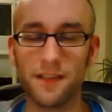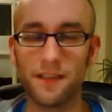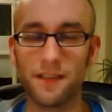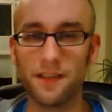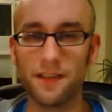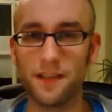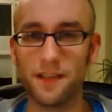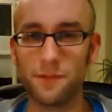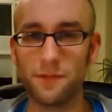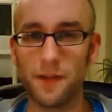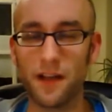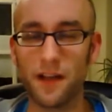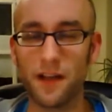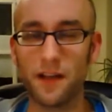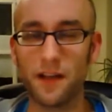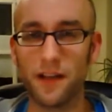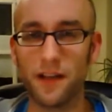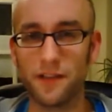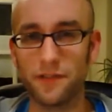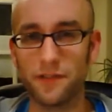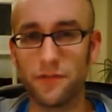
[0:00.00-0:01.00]
This week I'd
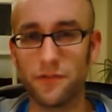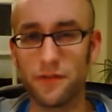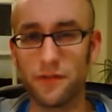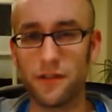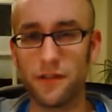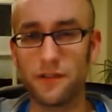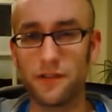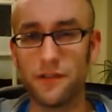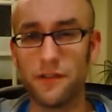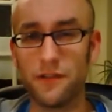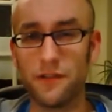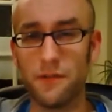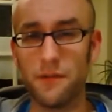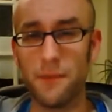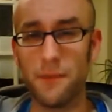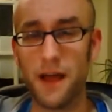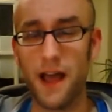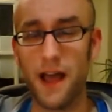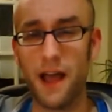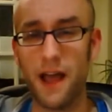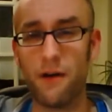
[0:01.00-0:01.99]
like to talk to you
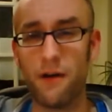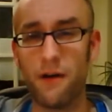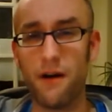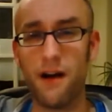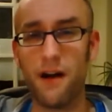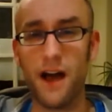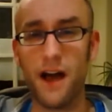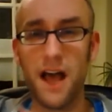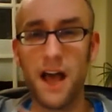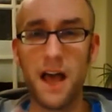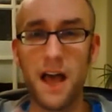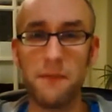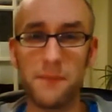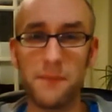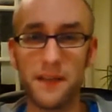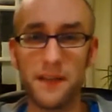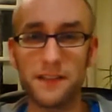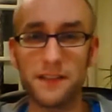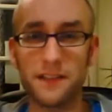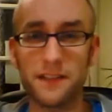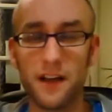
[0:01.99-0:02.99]
about how our
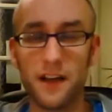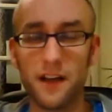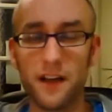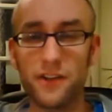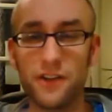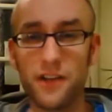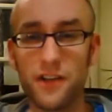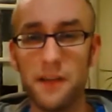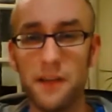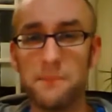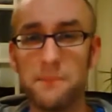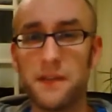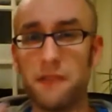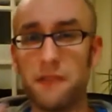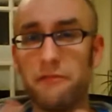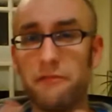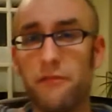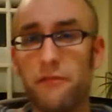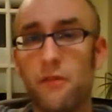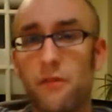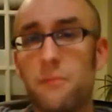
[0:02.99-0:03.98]
habits are shaped and
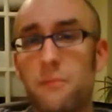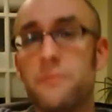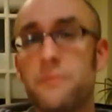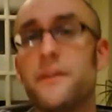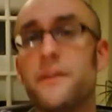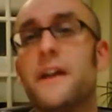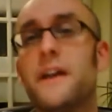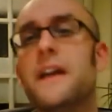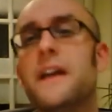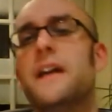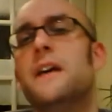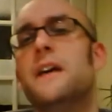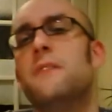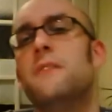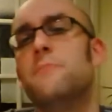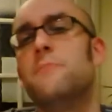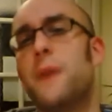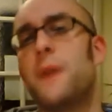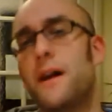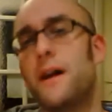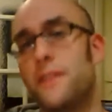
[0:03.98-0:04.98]
formed
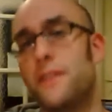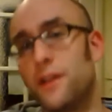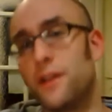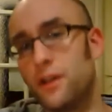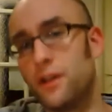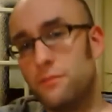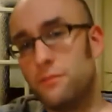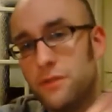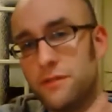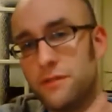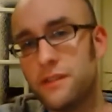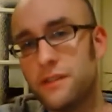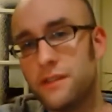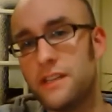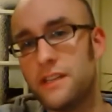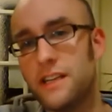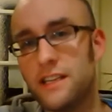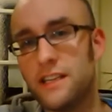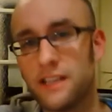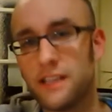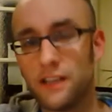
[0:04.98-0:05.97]
by the
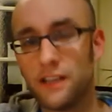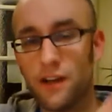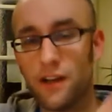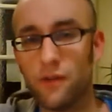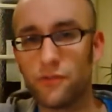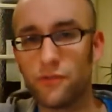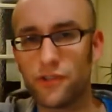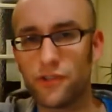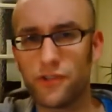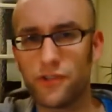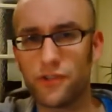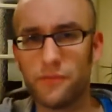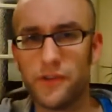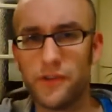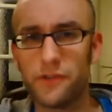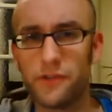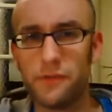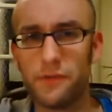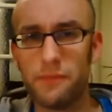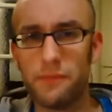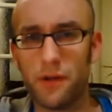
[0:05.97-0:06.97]
communities and culture to
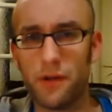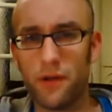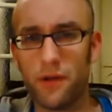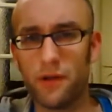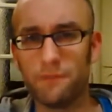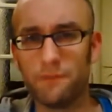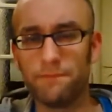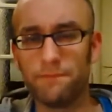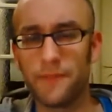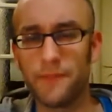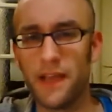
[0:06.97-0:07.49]
which we belong.